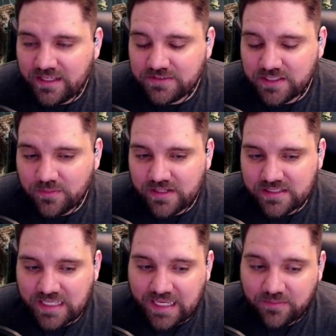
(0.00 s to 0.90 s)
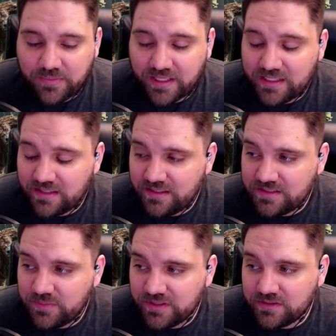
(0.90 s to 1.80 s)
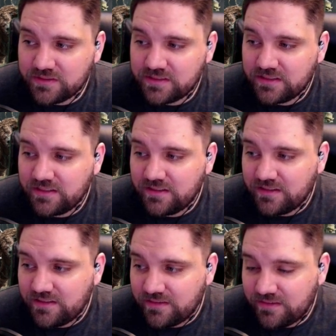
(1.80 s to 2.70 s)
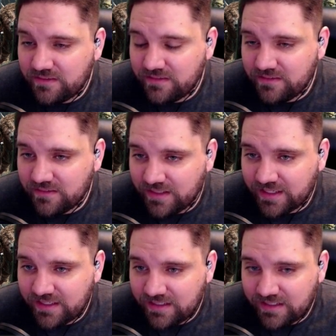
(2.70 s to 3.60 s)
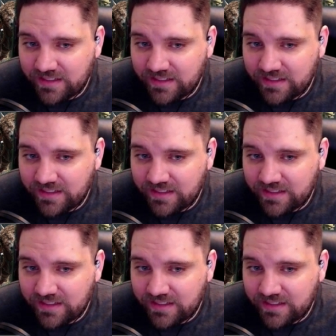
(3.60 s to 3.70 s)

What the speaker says: if somebody's handpicking these builds. Like,